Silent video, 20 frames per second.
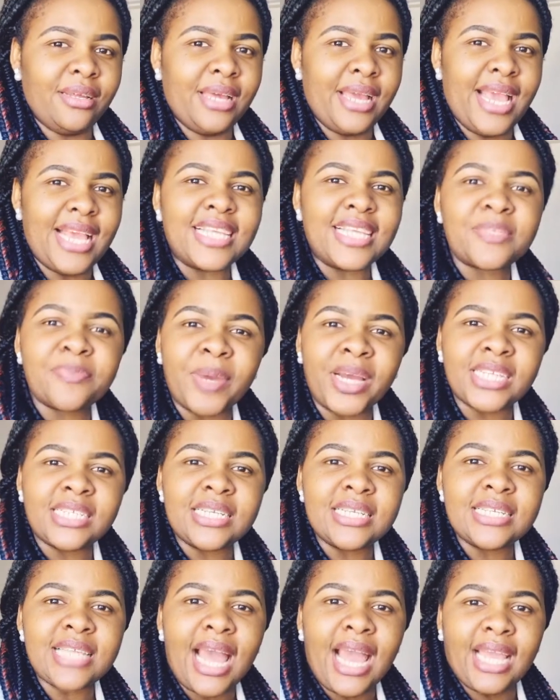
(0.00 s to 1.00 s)
as much
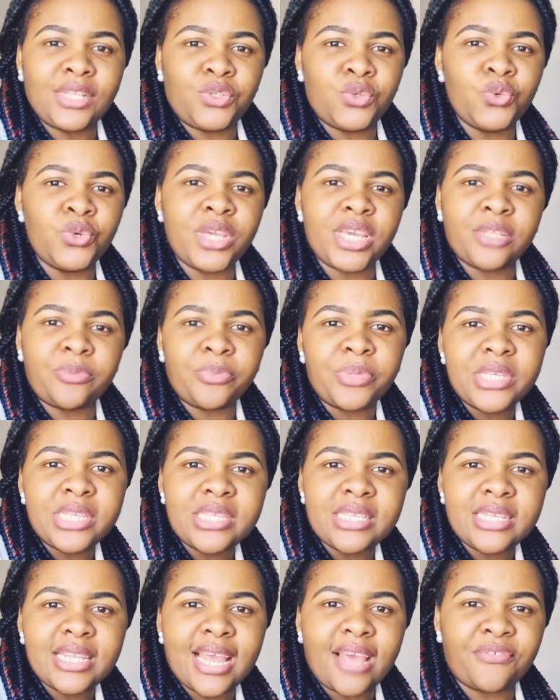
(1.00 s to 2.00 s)
as I do get
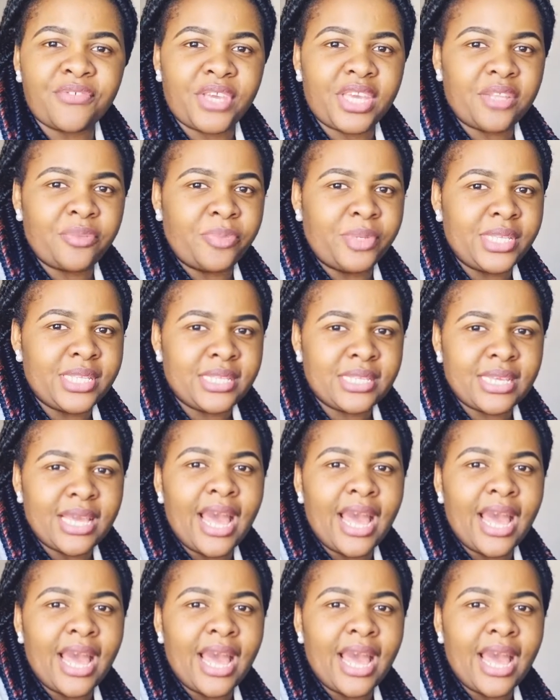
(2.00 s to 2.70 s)
busy, life get busy,